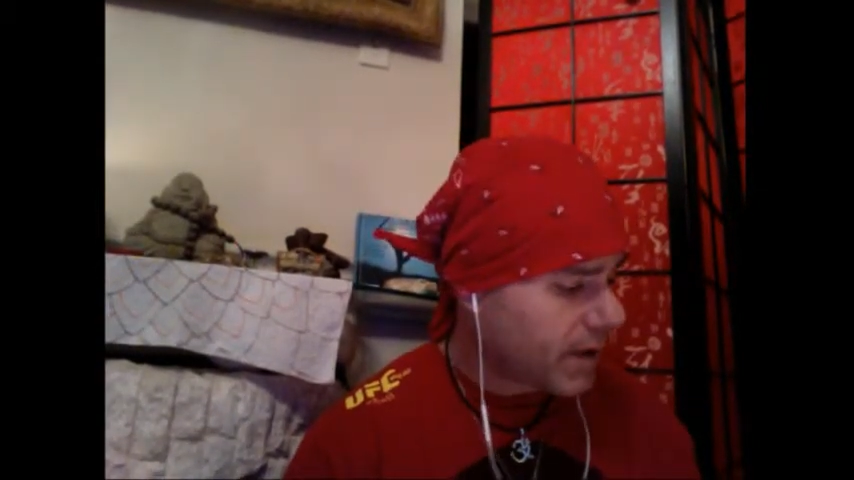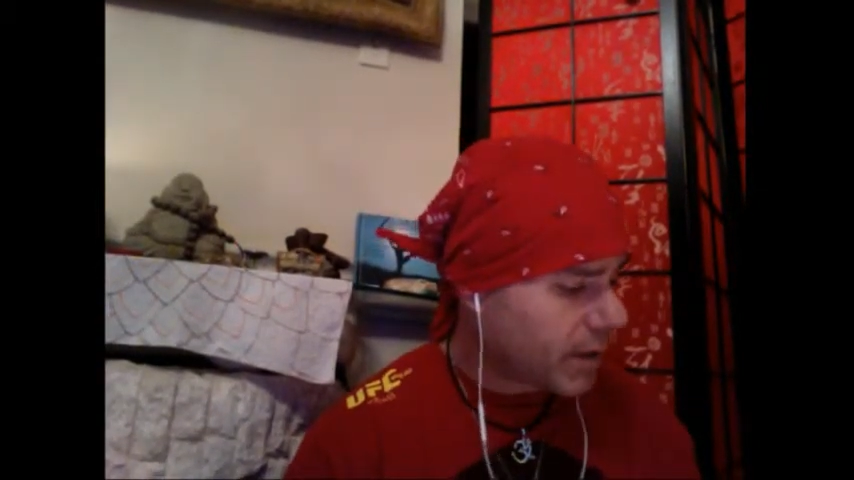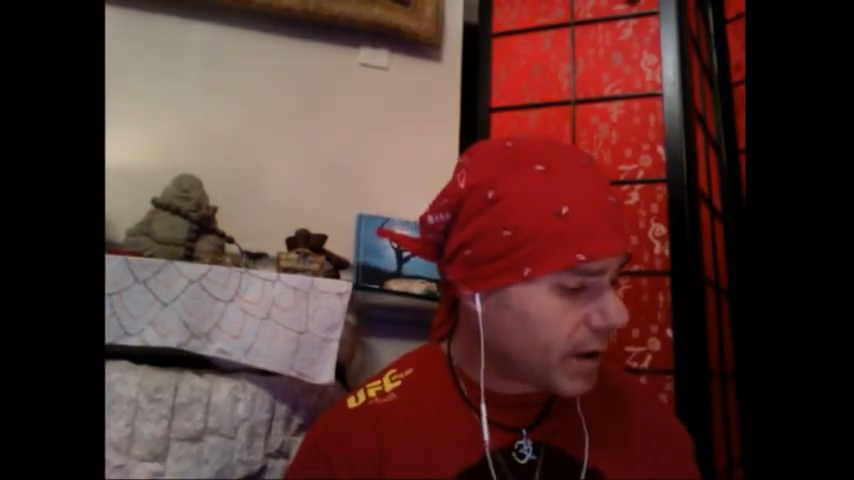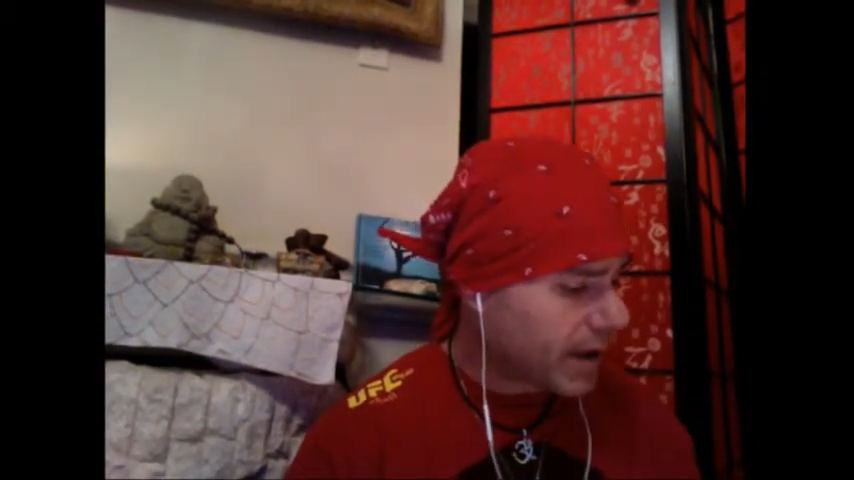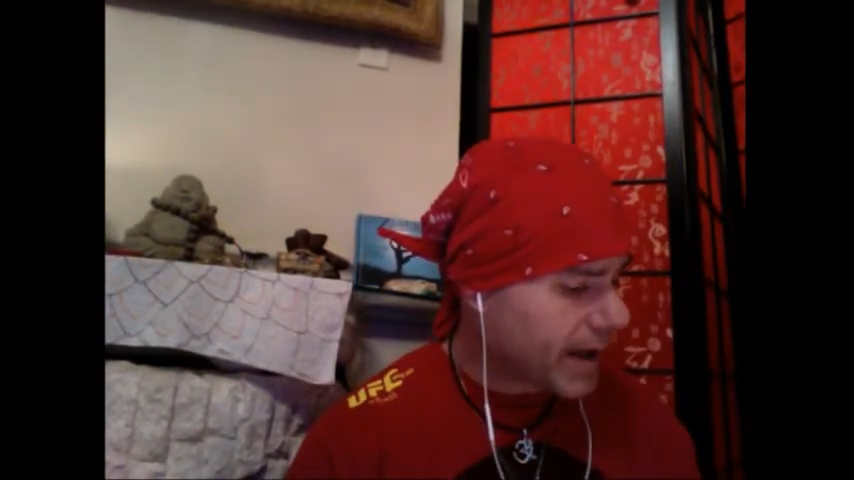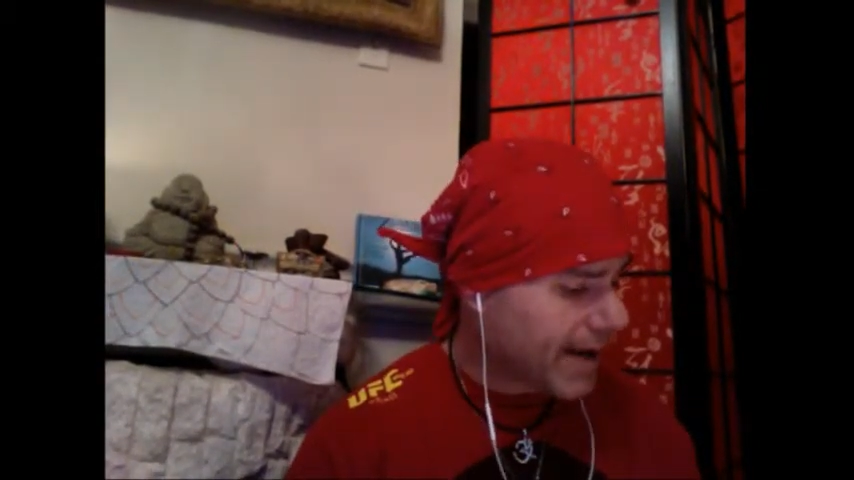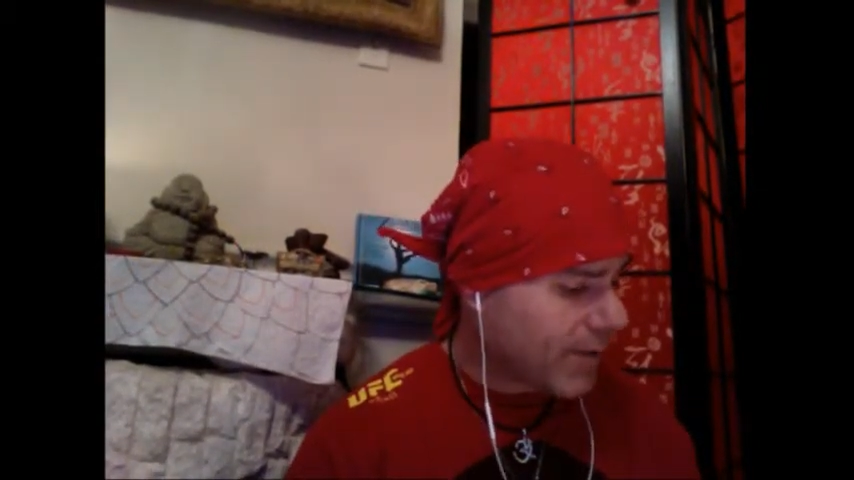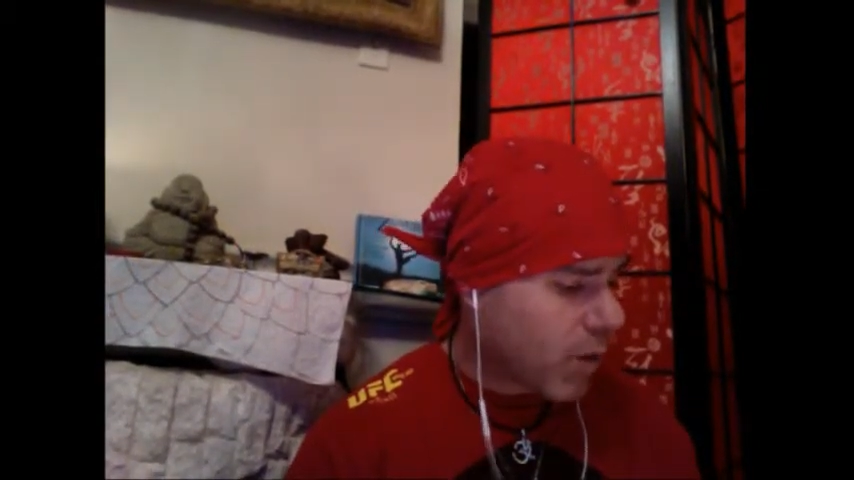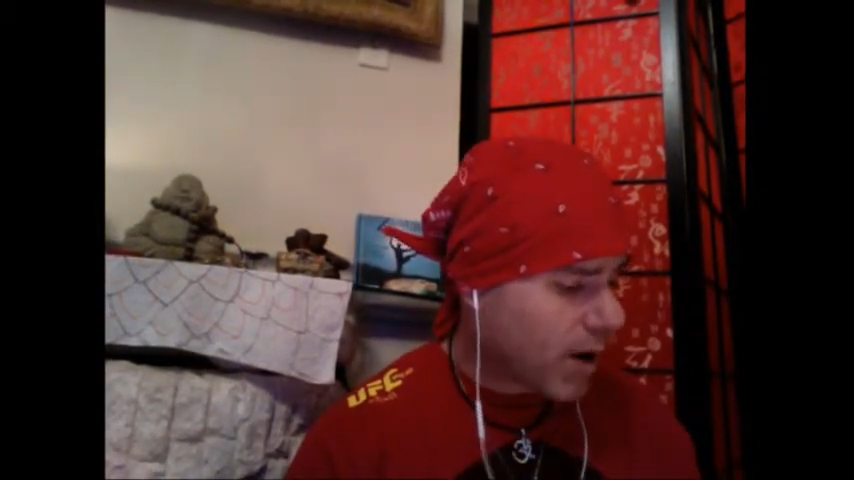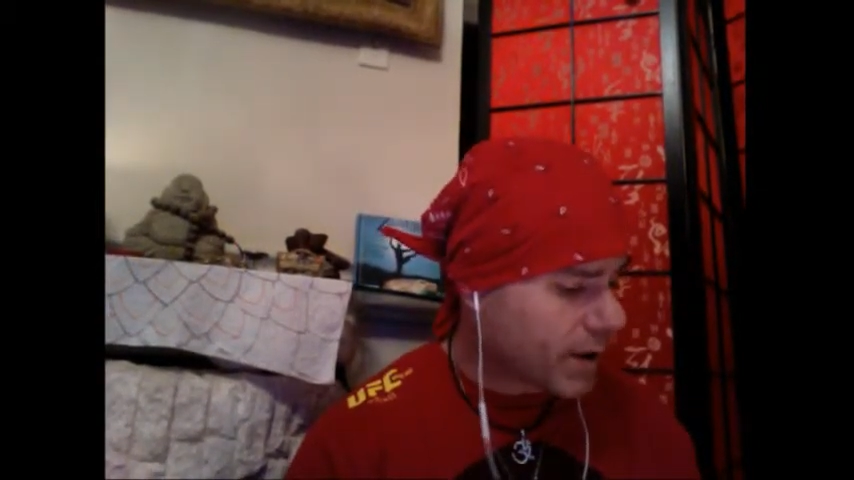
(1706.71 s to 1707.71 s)
we only have
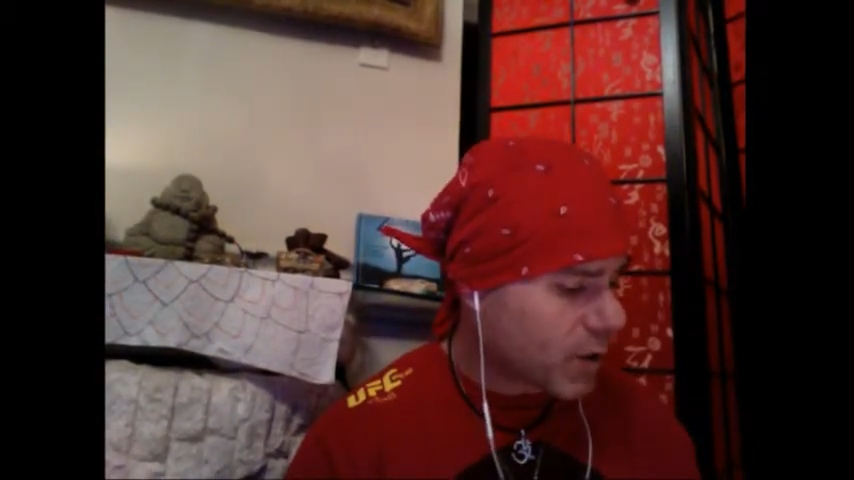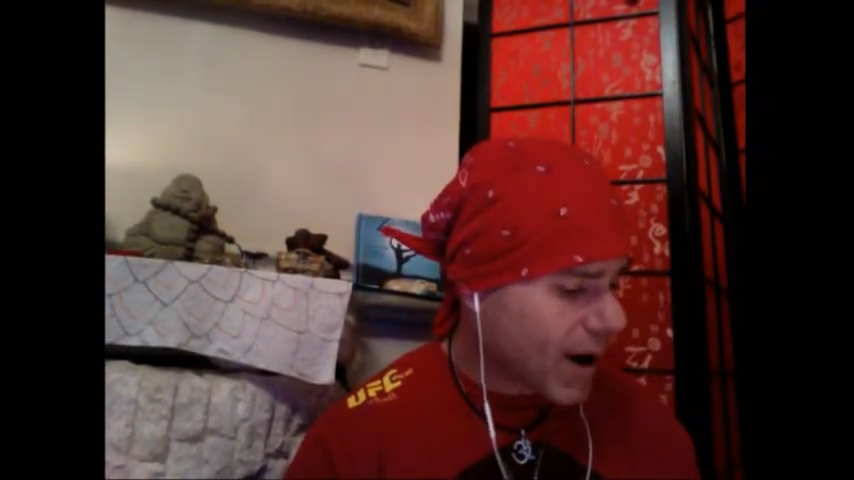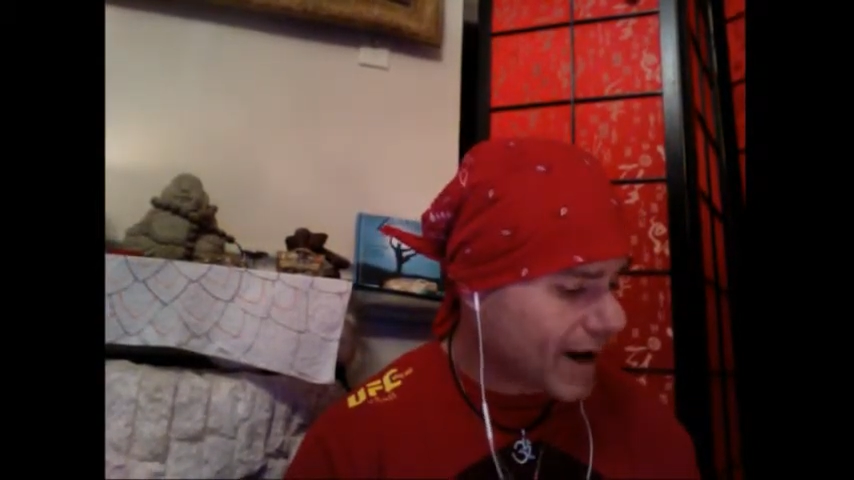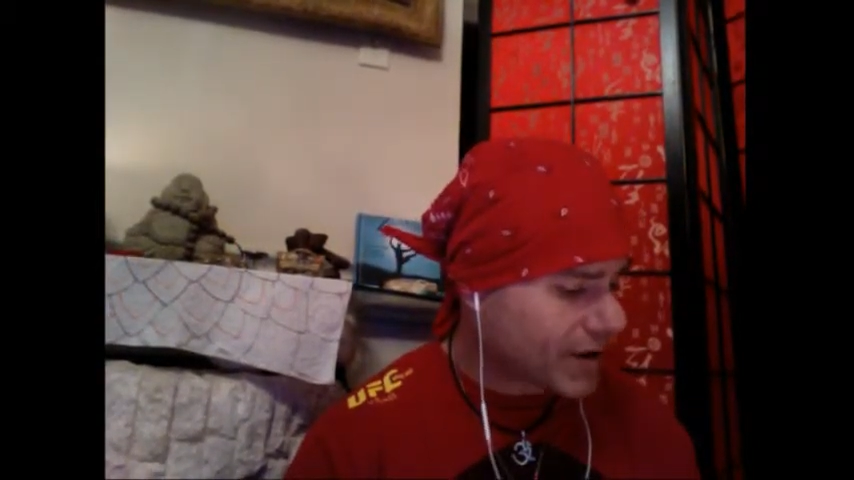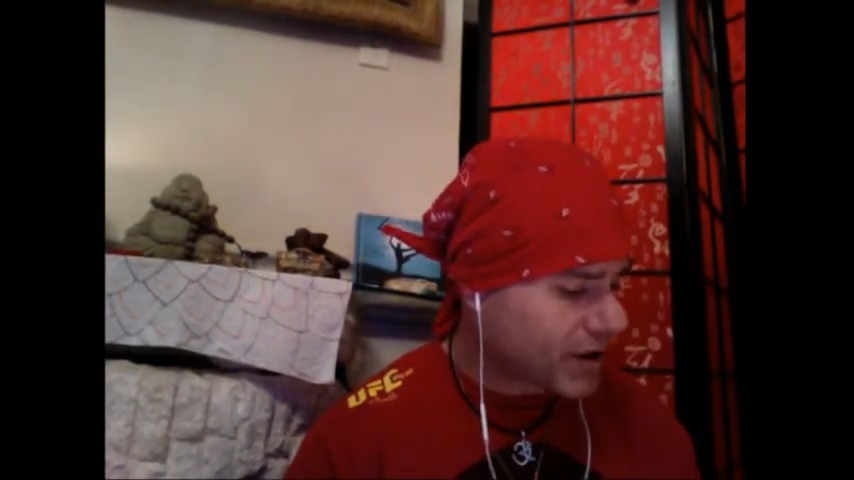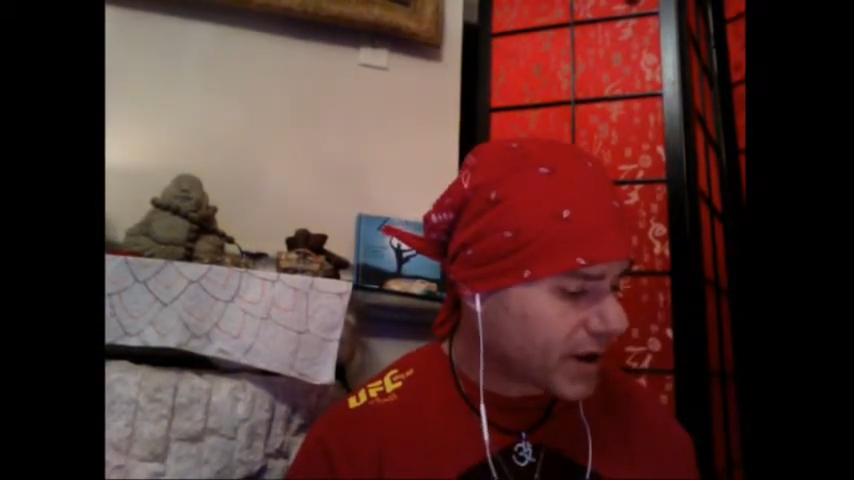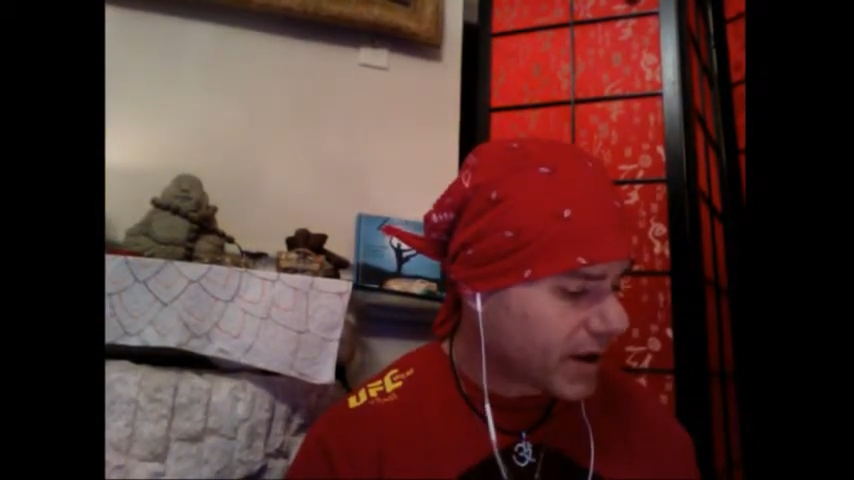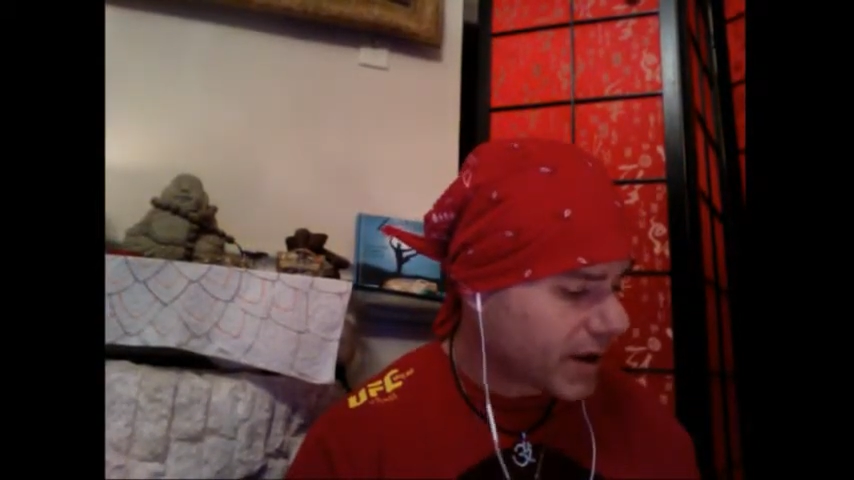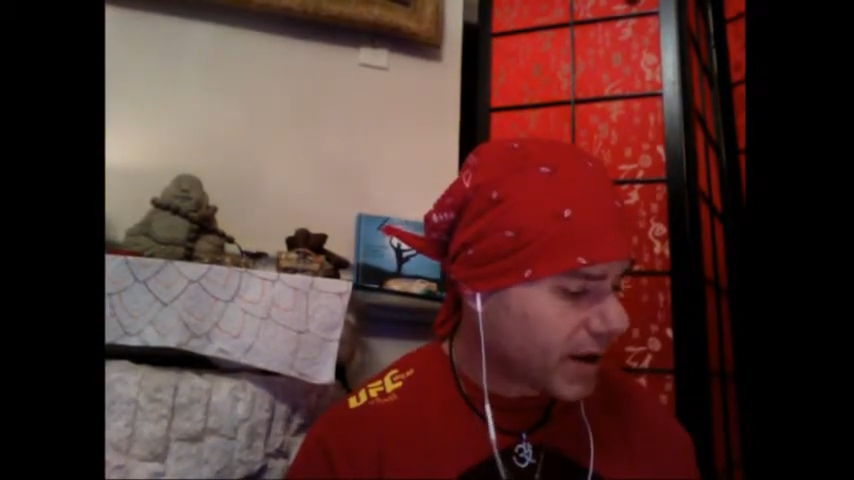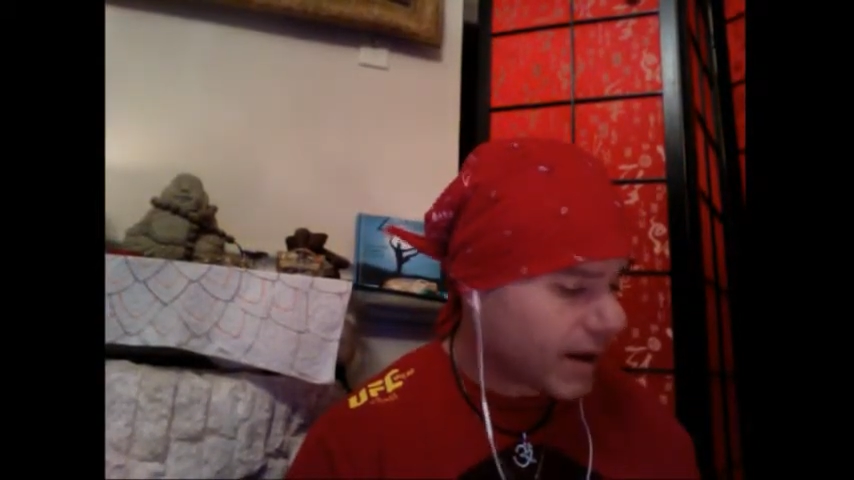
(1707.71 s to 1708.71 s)
one question.